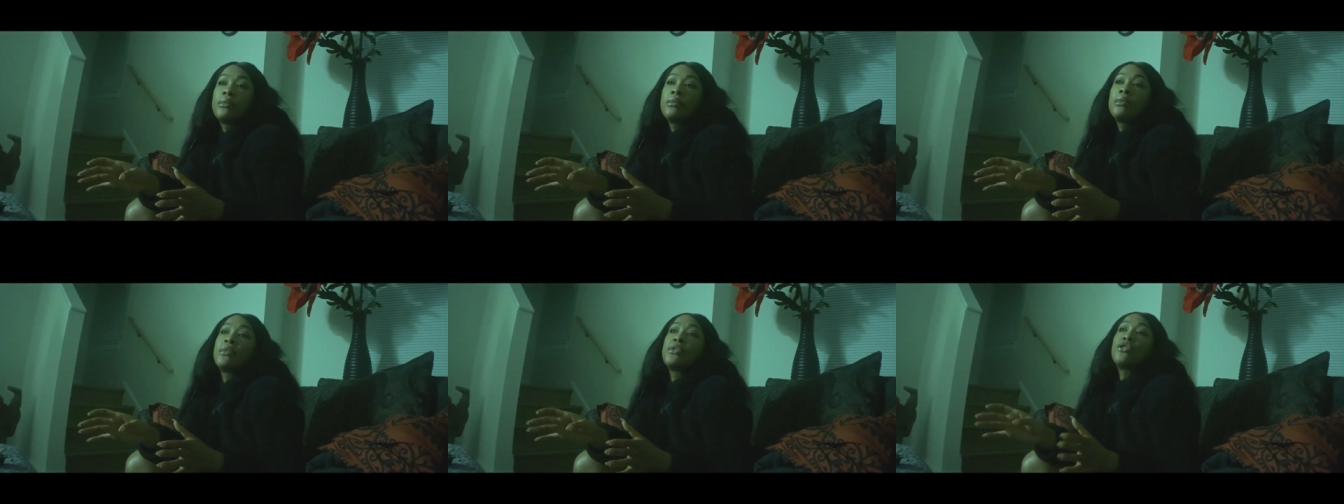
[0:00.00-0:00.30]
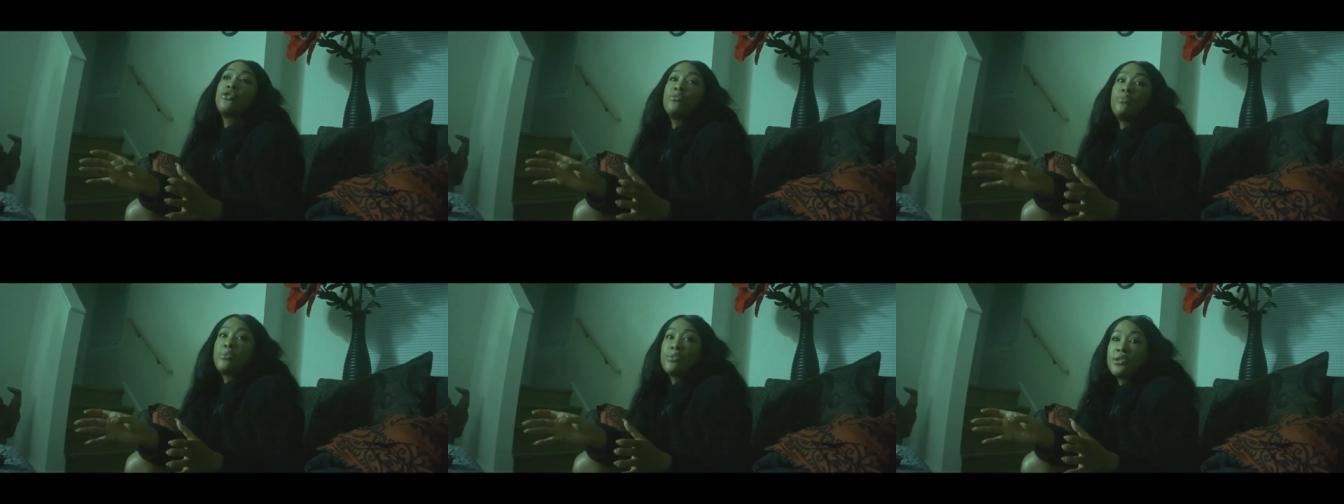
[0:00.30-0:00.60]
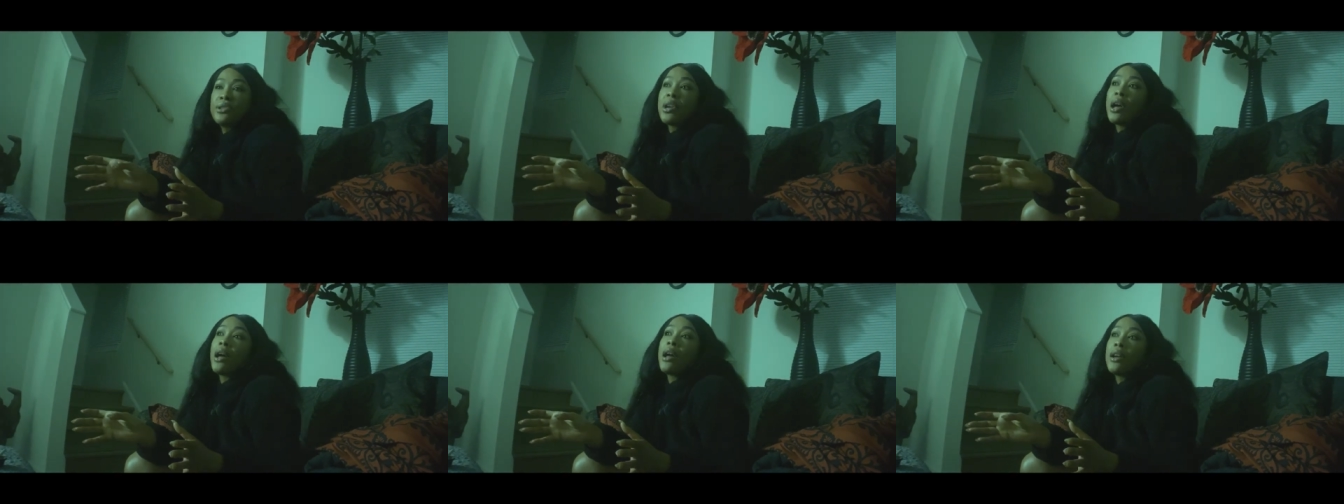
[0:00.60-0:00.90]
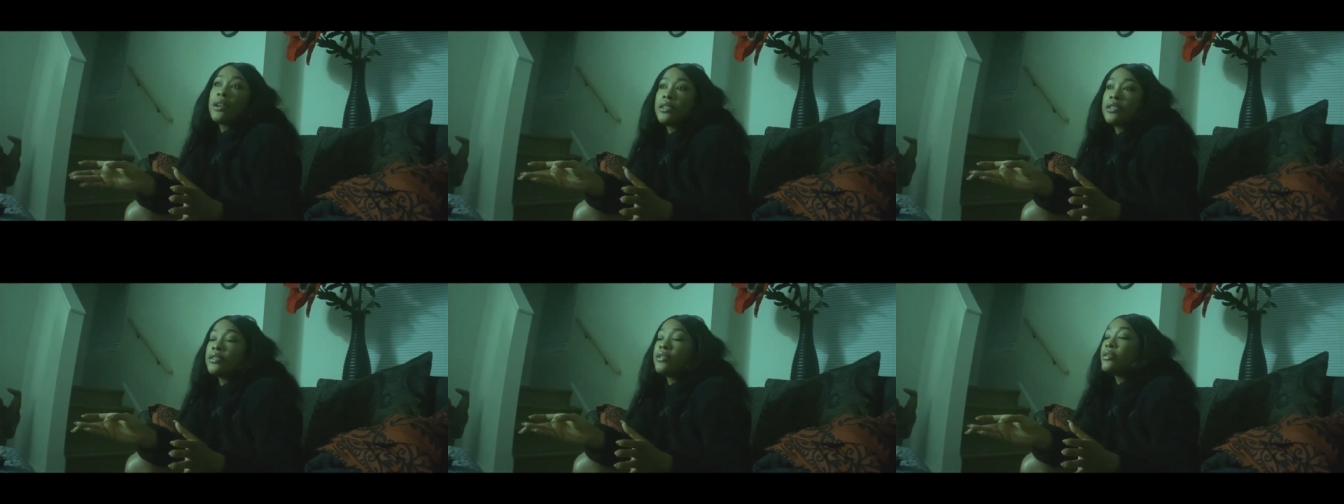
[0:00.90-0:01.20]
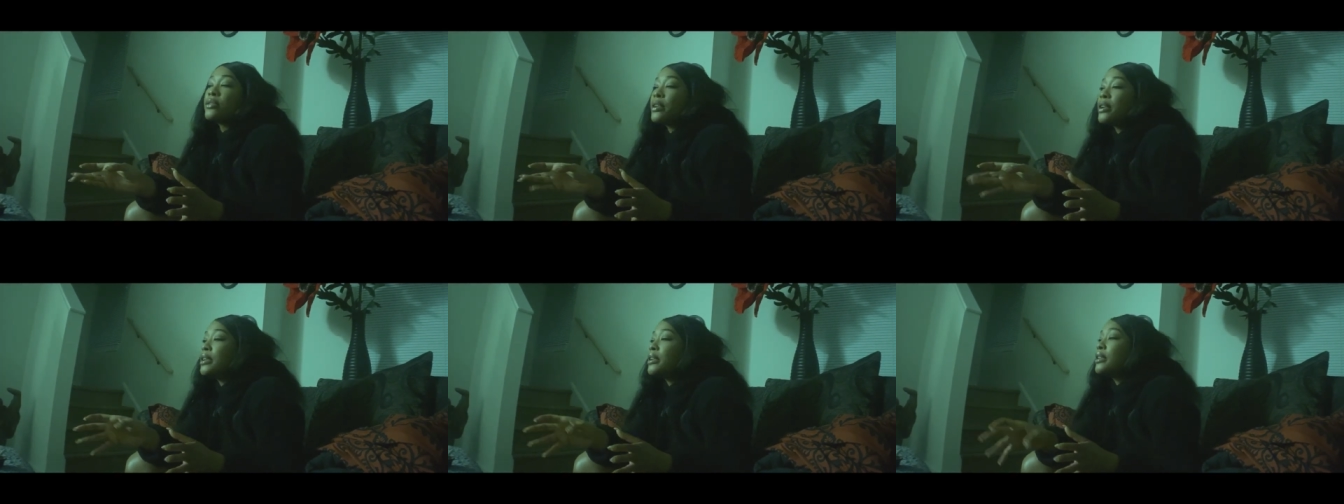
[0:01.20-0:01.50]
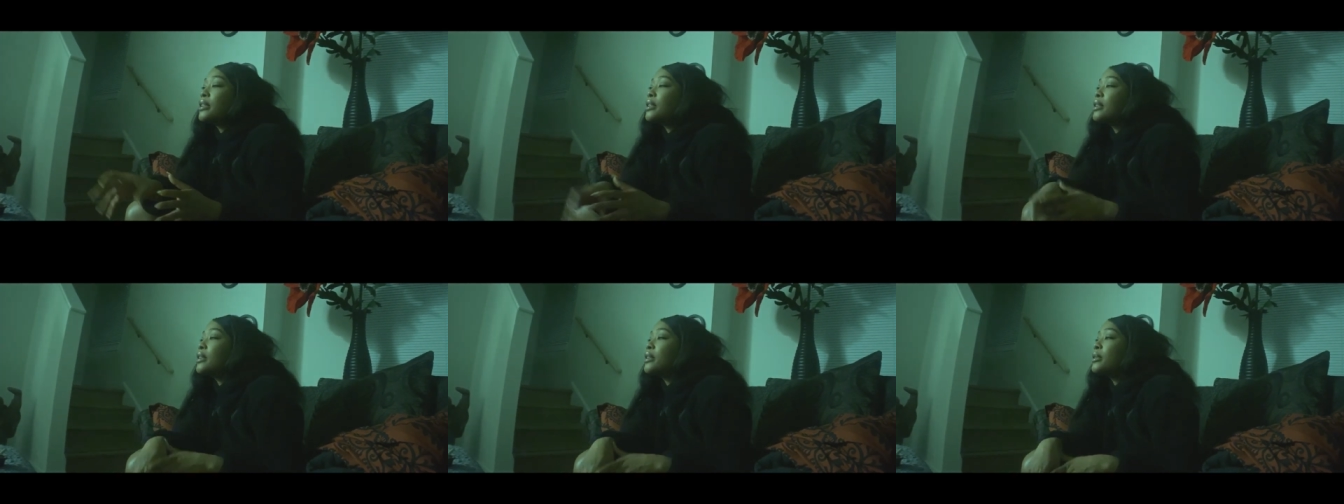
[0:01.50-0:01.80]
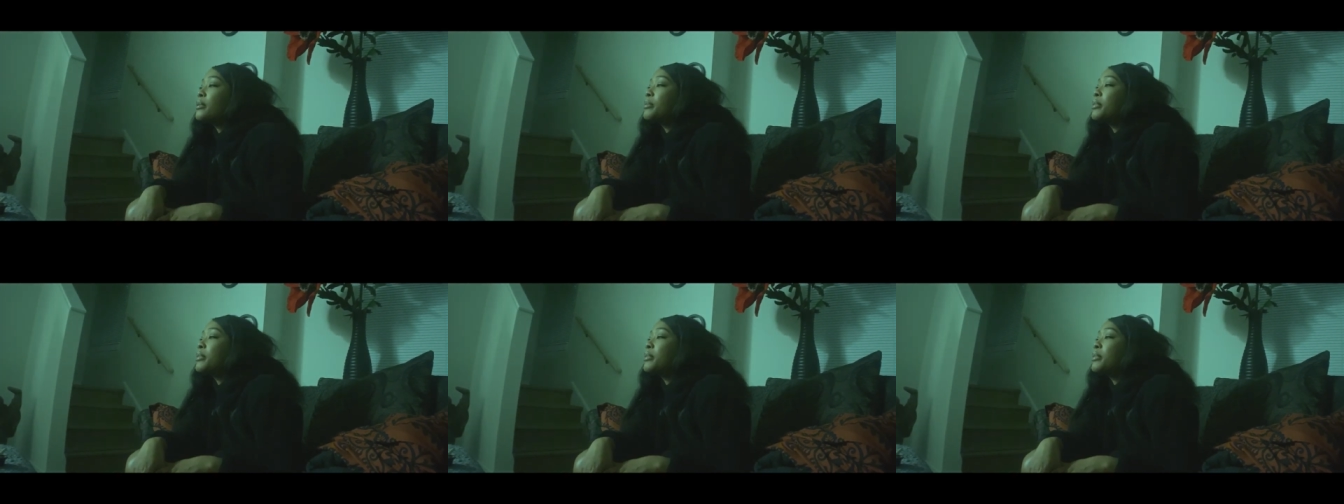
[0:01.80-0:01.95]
supersized or anything, mm-hmm.